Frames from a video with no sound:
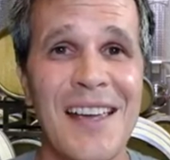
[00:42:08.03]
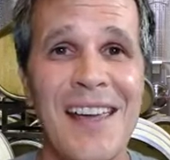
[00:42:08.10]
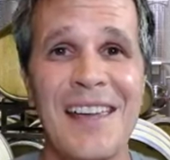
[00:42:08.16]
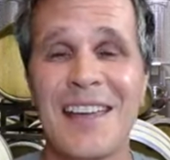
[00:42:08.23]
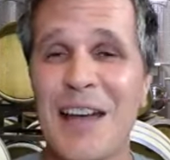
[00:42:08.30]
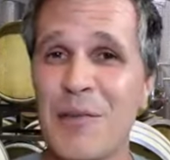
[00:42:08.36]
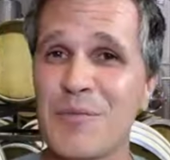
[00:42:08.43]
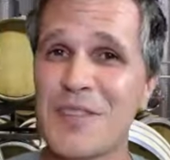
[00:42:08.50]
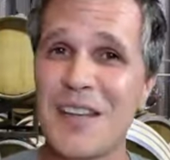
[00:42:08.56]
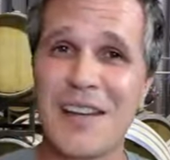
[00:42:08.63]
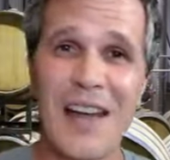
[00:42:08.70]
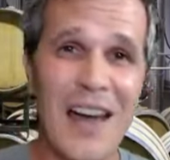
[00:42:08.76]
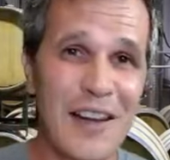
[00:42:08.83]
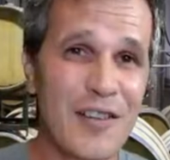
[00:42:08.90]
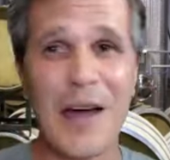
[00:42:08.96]
comes in
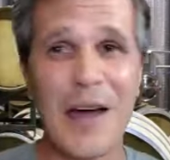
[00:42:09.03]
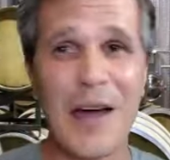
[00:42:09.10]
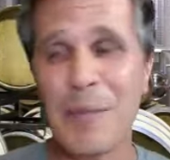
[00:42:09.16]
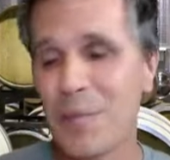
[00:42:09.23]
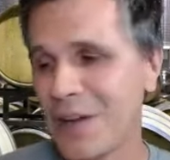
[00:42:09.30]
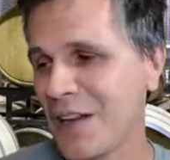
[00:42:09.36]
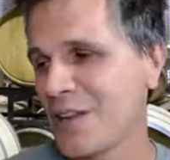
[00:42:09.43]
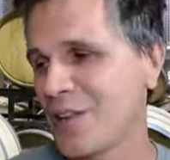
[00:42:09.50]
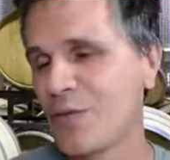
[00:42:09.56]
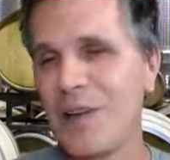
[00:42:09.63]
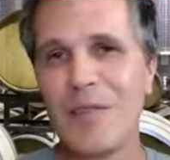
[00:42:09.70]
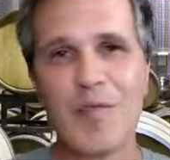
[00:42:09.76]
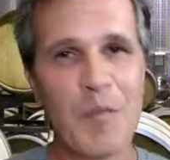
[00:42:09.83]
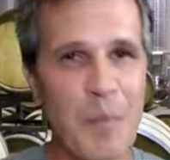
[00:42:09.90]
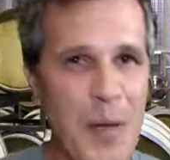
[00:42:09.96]
underripe and undergreen,
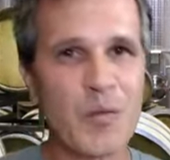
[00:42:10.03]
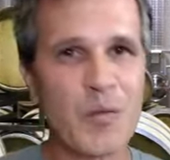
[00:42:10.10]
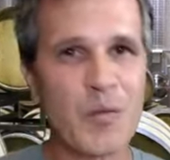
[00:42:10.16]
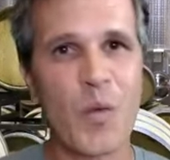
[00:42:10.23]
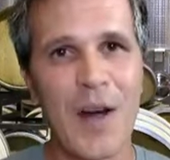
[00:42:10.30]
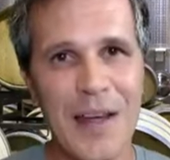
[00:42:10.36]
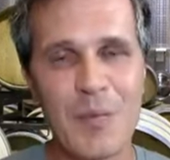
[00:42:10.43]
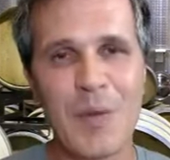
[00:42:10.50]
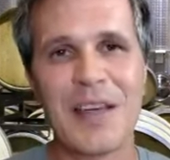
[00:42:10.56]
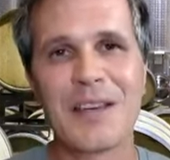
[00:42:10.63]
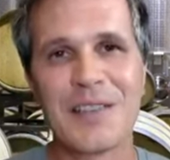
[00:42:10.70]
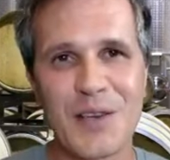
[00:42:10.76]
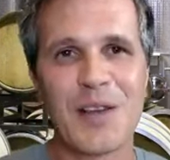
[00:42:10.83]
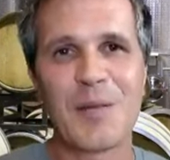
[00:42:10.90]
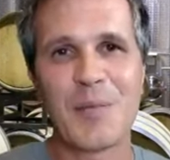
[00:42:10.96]
the best winemakers
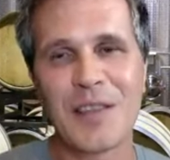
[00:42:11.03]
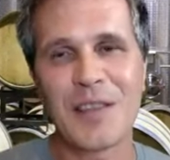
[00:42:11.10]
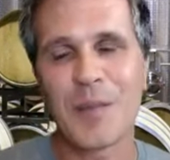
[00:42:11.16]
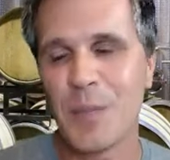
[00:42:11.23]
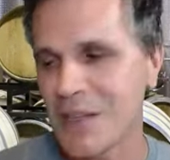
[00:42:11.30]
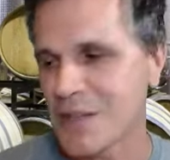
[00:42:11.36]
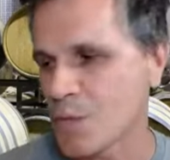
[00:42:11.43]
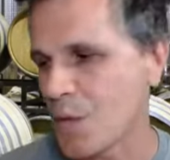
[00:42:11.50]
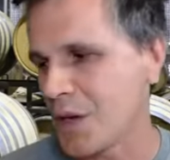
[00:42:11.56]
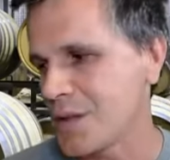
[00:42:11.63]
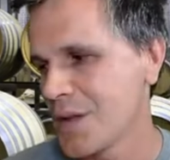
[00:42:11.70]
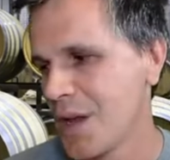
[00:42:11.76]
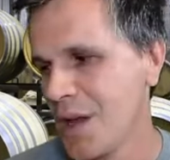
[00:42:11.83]
are going to make the best wines.